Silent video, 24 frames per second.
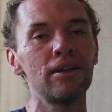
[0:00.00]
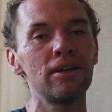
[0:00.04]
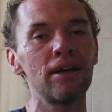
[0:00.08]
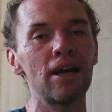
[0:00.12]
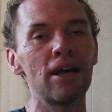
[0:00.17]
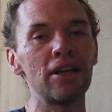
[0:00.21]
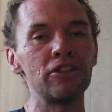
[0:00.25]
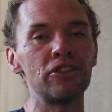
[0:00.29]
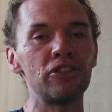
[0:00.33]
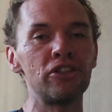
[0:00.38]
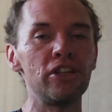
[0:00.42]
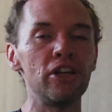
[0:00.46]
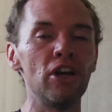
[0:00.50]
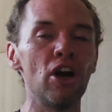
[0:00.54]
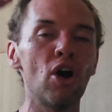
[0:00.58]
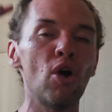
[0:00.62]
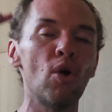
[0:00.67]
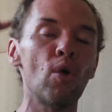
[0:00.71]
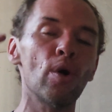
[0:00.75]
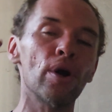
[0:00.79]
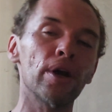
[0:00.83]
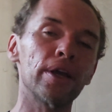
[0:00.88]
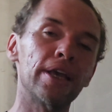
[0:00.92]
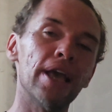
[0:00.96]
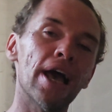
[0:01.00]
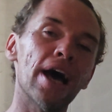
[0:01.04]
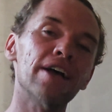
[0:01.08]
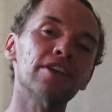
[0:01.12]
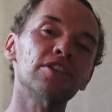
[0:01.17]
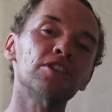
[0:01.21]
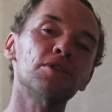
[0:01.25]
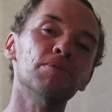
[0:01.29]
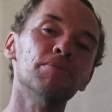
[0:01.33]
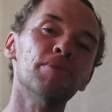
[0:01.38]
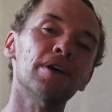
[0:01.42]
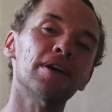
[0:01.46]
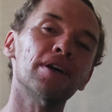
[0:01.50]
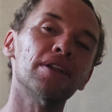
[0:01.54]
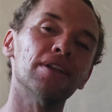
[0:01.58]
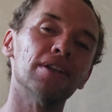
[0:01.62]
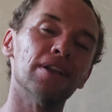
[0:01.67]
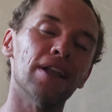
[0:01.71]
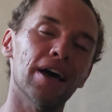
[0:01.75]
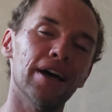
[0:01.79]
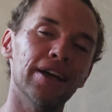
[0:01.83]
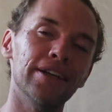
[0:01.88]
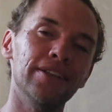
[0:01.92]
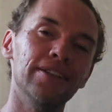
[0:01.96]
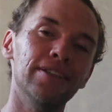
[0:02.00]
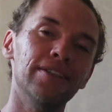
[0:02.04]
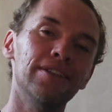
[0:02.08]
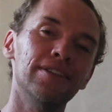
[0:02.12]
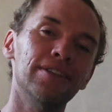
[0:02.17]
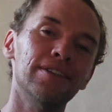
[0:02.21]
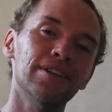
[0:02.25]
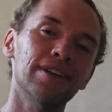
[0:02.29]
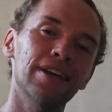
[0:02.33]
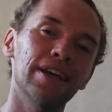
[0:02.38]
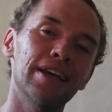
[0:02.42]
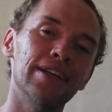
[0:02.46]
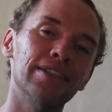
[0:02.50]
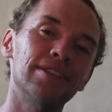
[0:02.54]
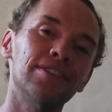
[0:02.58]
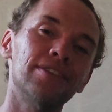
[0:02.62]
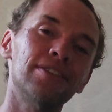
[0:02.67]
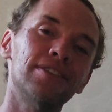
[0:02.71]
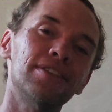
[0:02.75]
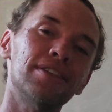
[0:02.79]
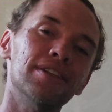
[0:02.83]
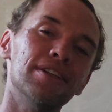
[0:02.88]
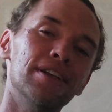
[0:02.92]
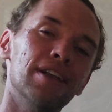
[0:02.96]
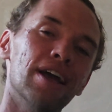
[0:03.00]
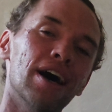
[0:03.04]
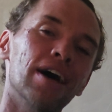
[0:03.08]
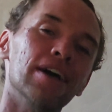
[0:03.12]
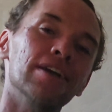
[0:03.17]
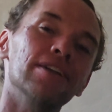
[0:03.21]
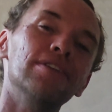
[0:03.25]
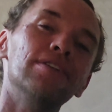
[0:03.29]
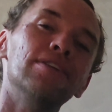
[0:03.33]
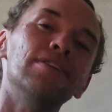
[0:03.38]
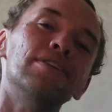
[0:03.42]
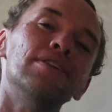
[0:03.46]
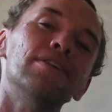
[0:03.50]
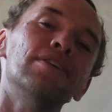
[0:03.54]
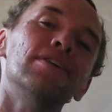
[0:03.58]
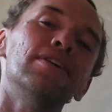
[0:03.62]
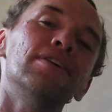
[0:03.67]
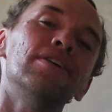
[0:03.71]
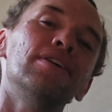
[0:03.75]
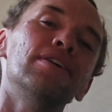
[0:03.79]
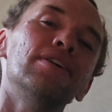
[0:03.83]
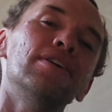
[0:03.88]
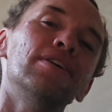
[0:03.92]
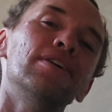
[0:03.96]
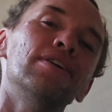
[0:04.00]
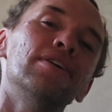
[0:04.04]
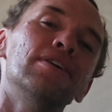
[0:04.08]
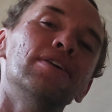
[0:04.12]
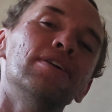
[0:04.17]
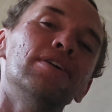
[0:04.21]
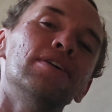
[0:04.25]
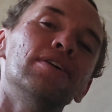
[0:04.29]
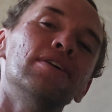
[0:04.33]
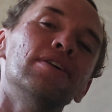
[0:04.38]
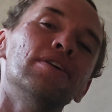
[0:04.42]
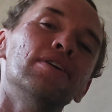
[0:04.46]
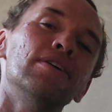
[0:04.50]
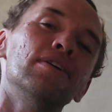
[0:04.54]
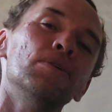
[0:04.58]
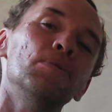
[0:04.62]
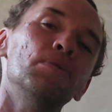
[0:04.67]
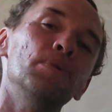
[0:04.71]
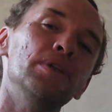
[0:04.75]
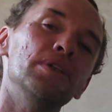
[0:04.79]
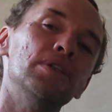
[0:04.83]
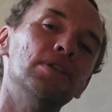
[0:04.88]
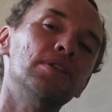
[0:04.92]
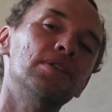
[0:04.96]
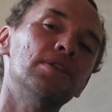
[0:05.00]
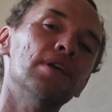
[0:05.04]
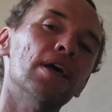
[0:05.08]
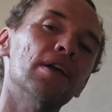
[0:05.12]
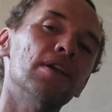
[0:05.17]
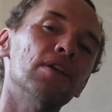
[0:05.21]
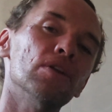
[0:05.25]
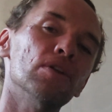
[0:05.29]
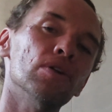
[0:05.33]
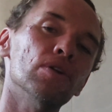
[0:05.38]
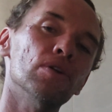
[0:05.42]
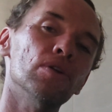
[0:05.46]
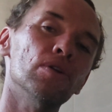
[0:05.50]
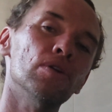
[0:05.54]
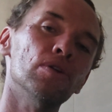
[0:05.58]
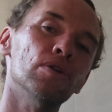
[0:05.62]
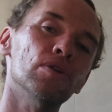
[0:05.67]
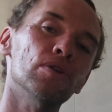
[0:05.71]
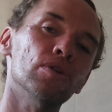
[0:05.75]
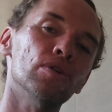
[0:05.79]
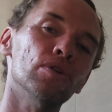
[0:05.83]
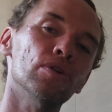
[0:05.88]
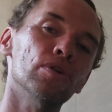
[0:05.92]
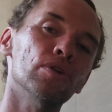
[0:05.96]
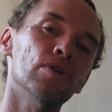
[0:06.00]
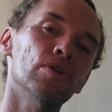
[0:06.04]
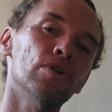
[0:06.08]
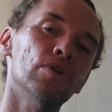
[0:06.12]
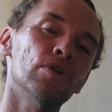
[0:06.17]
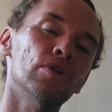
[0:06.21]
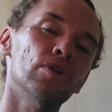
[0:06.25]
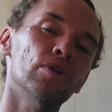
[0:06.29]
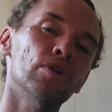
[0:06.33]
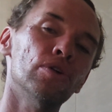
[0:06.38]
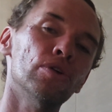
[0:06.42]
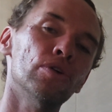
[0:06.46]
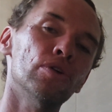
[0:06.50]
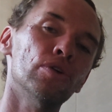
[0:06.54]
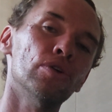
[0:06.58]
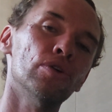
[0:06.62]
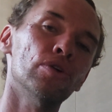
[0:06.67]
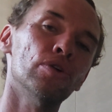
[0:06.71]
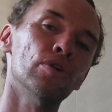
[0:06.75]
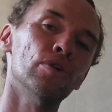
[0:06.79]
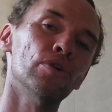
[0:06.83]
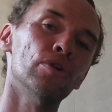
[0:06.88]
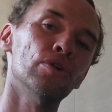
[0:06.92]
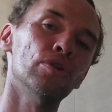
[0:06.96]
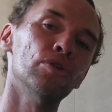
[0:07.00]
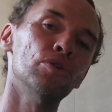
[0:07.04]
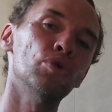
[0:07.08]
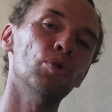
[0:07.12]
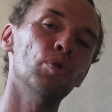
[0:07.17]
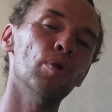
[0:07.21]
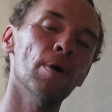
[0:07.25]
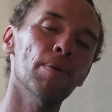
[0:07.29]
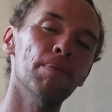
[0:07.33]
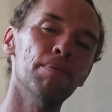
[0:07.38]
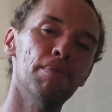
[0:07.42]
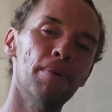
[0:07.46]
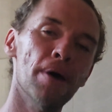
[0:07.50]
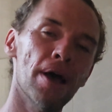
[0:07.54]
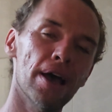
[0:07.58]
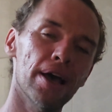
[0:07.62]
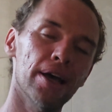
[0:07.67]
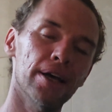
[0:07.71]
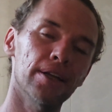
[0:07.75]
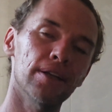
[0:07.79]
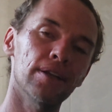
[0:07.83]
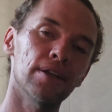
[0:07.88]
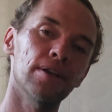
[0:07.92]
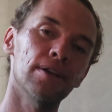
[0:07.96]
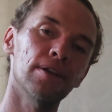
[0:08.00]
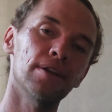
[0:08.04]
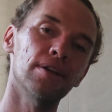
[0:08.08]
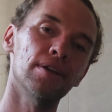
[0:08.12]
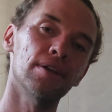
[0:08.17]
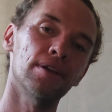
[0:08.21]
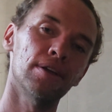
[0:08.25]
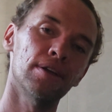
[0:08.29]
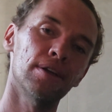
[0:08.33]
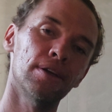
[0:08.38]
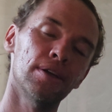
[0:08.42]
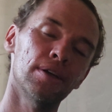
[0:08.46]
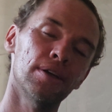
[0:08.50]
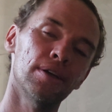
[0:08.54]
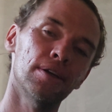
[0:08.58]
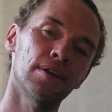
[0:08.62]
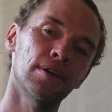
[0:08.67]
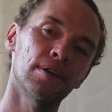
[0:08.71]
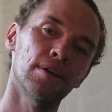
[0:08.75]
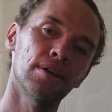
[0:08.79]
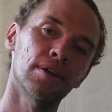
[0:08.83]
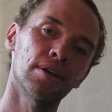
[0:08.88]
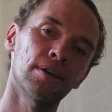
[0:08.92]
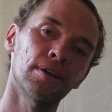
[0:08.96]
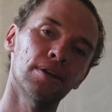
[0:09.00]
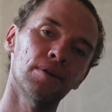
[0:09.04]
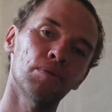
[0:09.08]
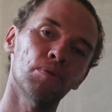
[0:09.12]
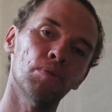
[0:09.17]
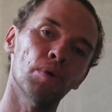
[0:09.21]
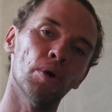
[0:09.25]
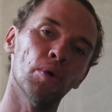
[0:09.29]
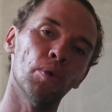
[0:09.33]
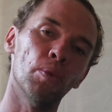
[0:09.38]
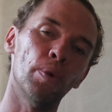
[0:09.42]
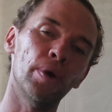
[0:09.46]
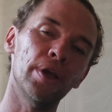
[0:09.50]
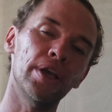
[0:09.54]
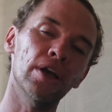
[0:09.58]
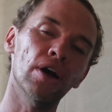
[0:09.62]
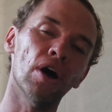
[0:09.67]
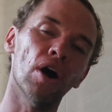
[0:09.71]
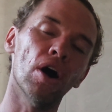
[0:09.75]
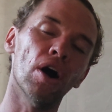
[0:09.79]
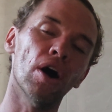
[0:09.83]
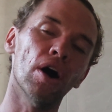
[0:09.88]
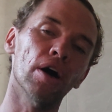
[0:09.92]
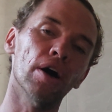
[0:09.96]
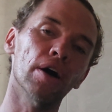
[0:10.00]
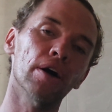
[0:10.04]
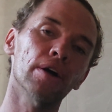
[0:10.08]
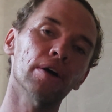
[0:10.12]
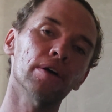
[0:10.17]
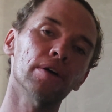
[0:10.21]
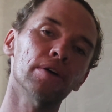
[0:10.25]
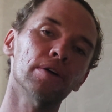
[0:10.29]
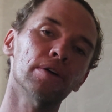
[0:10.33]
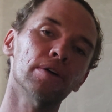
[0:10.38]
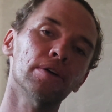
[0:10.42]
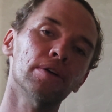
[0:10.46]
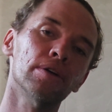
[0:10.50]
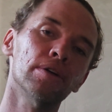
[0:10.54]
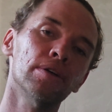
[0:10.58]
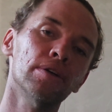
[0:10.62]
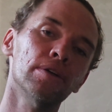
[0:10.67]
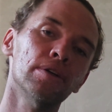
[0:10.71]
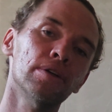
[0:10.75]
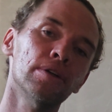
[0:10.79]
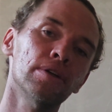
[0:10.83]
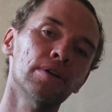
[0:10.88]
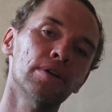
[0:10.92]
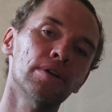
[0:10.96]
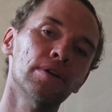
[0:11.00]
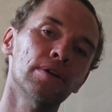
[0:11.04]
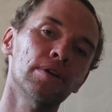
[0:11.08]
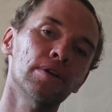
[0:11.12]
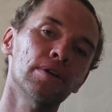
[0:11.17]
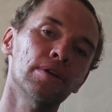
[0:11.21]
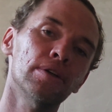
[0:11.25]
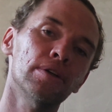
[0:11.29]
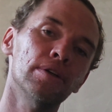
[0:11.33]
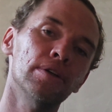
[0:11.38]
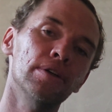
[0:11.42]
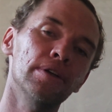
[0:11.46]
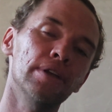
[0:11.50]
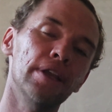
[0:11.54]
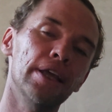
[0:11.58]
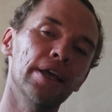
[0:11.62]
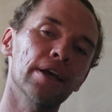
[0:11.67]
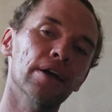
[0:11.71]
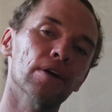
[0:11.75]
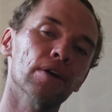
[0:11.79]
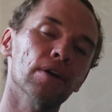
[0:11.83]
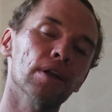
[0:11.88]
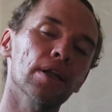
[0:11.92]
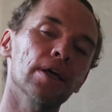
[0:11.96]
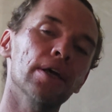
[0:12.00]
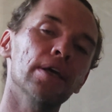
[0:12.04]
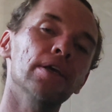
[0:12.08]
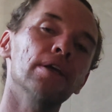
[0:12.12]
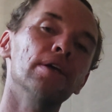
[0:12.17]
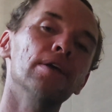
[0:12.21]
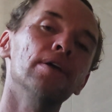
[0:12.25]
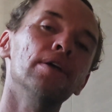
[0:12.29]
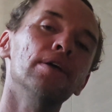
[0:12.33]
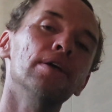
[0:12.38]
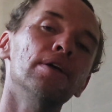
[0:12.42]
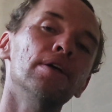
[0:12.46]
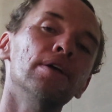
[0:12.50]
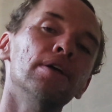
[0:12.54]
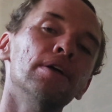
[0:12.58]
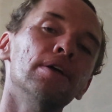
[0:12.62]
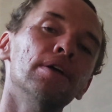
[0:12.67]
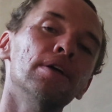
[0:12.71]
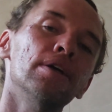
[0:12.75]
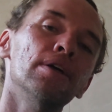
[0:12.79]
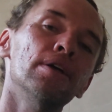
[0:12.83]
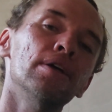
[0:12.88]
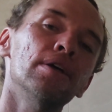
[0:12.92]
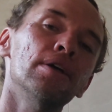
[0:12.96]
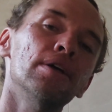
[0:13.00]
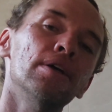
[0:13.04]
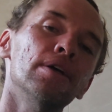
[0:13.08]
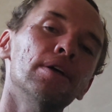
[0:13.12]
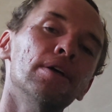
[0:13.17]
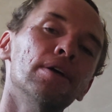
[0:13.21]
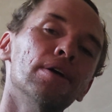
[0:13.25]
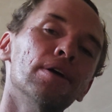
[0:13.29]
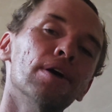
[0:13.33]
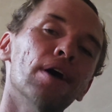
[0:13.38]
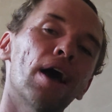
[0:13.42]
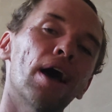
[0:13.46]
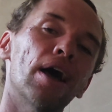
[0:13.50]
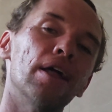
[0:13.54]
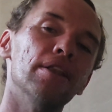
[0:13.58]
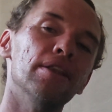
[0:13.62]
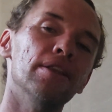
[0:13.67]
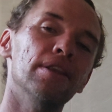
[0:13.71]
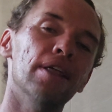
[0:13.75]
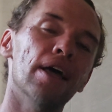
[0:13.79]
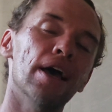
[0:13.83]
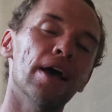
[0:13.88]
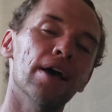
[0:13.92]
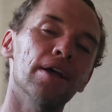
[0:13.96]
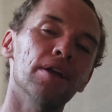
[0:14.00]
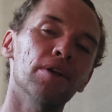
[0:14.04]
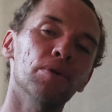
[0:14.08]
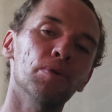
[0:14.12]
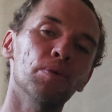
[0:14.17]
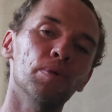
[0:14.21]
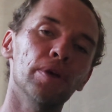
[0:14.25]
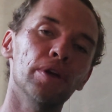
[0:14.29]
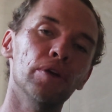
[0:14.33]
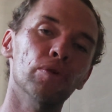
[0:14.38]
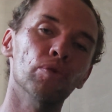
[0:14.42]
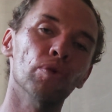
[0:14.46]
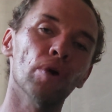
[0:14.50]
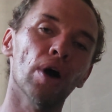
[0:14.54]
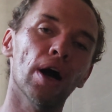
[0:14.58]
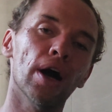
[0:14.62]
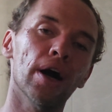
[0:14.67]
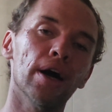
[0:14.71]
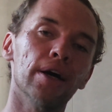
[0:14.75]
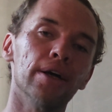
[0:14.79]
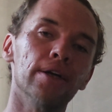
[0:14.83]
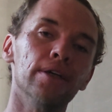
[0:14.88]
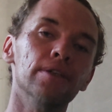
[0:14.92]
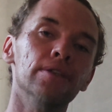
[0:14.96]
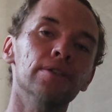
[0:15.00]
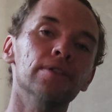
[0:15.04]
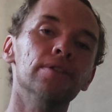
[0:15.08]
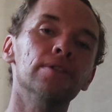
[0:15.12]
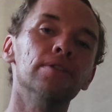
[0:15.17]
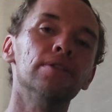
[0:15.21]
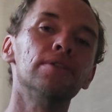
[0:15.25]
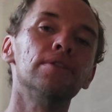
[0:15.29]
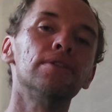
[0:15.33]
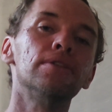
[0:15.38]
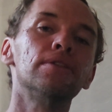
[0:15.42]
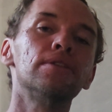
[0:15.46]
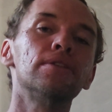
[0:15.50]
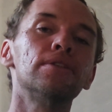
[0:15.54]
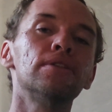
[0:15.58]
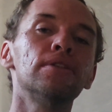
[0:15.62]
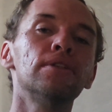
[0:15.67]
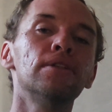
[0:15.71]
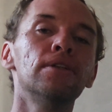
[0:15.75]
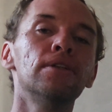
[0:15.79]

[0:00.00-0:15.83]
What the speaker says: As the orgasmic light hits the night, we settle to a bed where we are nearly, and then we rise.